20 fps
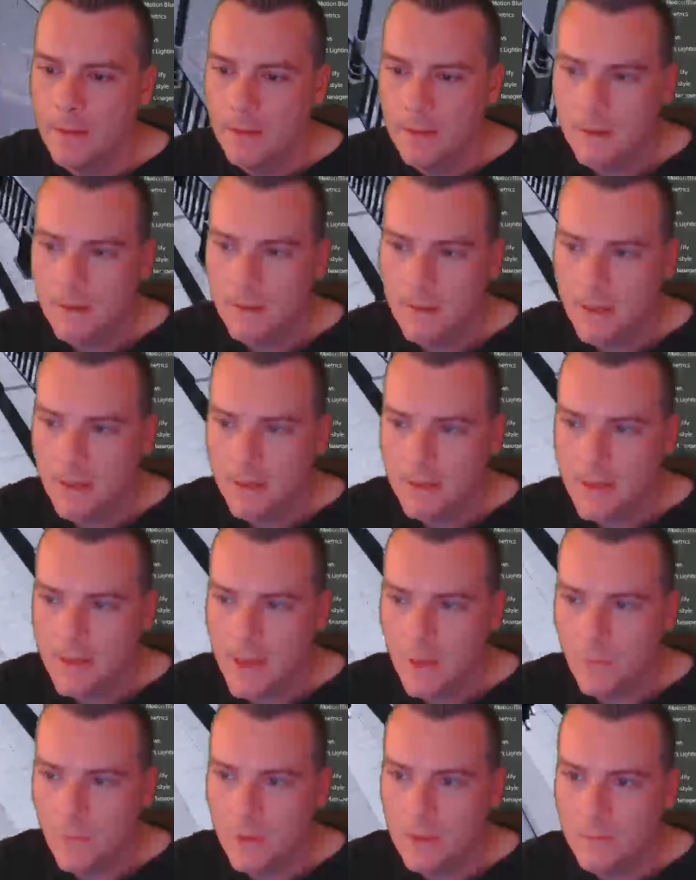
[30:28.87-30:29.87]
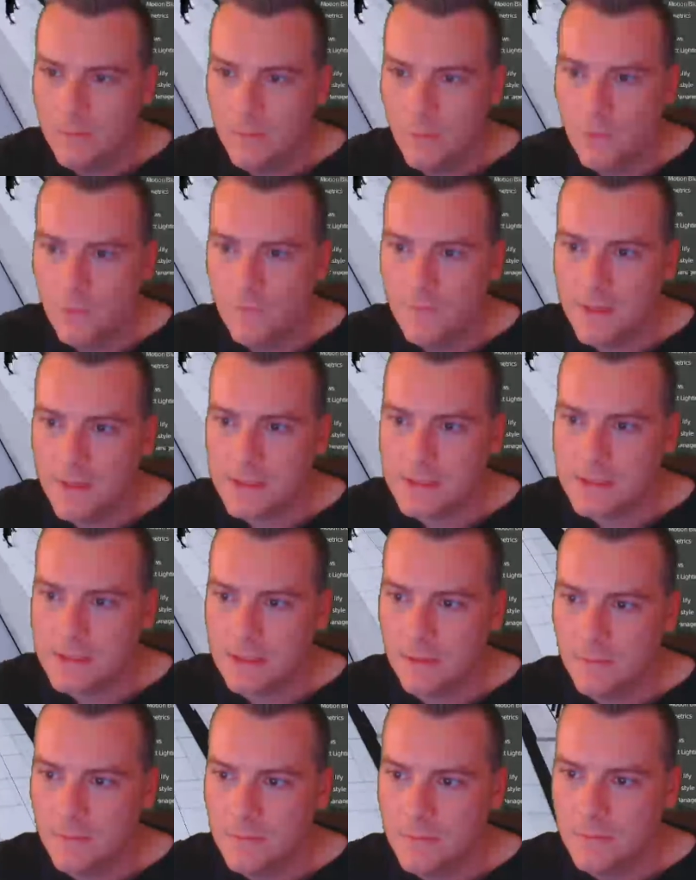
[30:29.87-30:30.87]
Okay, now we can move our
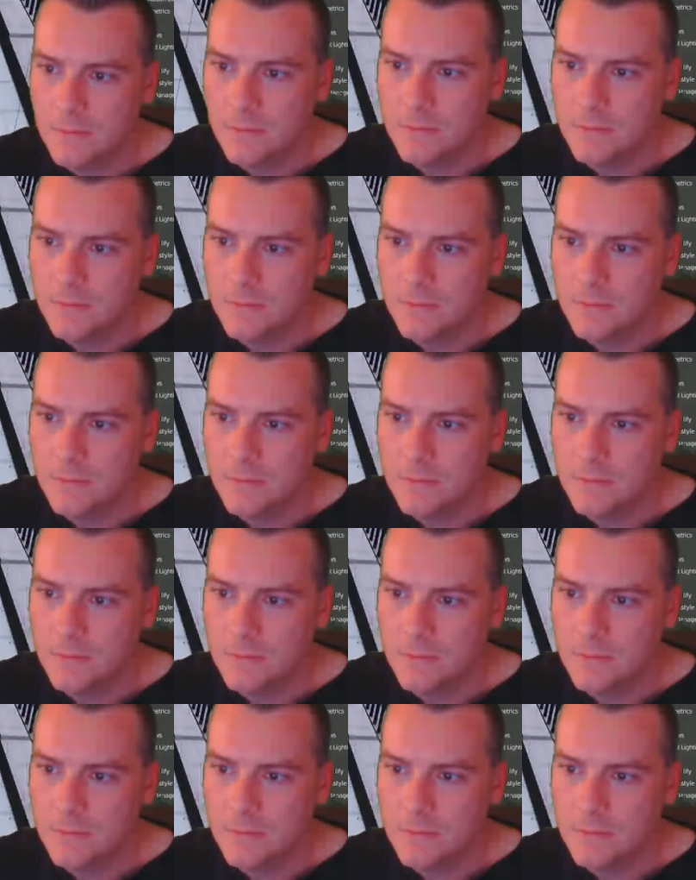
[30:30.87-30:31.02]
sim